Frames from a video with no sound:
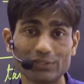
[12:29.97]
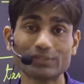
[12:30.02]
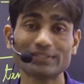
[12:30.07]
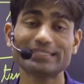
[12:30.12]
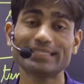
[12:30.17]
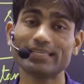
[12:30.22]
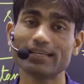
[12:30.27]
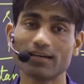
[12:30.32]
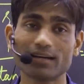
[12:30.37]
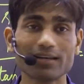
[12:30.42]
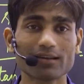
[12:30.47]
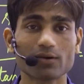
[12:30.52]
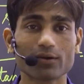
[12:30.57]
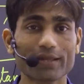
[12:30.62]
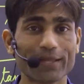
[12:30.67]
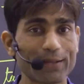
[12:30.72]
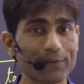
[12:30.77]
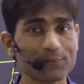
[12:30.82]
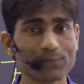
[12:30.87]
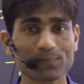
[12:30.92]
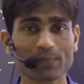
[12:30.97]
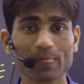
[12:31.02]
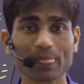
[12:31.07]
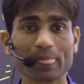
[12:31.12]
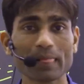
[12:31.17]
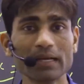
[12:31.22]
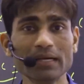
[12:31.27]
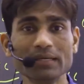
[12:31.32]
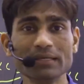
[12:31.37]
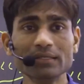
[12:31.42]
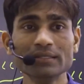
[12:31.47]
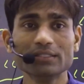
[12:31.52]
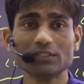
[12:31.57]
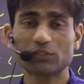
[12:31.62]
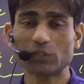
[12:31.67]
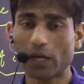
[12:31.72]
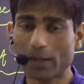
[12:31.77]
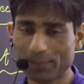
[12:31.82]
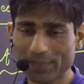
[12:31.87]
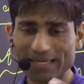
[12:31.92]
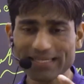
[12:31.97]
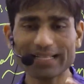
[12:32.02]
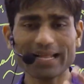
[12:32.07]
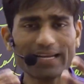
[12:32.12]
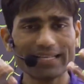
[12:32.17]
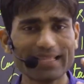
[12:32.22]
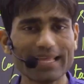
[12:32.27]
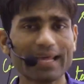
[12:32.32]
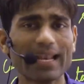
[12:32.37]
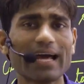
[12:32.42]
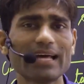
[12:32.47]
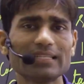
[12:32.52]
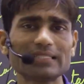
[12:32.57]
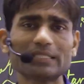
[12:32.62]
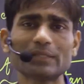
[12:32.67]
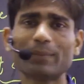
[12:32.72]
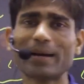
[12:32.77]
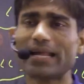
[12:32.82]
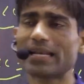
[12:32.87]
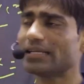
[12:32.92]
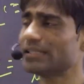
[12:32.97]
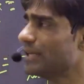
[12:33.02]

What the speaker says: here. Okay, so after that there are some another